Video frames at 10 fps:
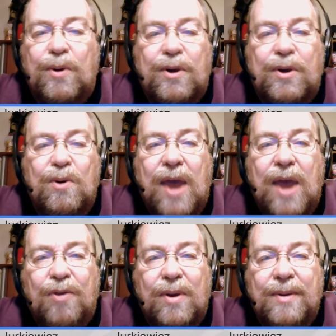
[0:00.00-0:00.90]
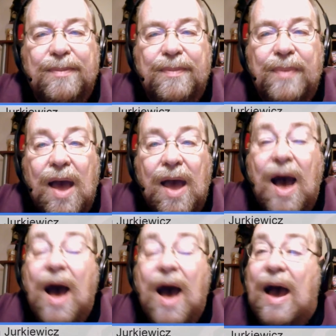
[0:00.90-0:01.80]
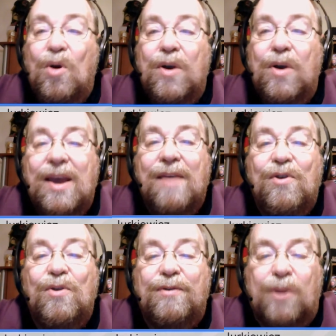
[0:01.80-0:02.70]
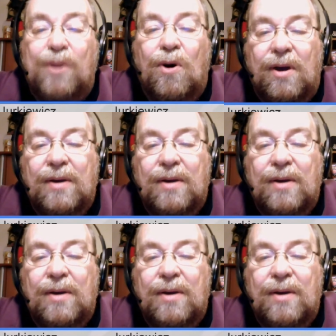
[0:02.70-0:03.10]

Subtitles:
ado, Catharine, I'm going to give you the floor.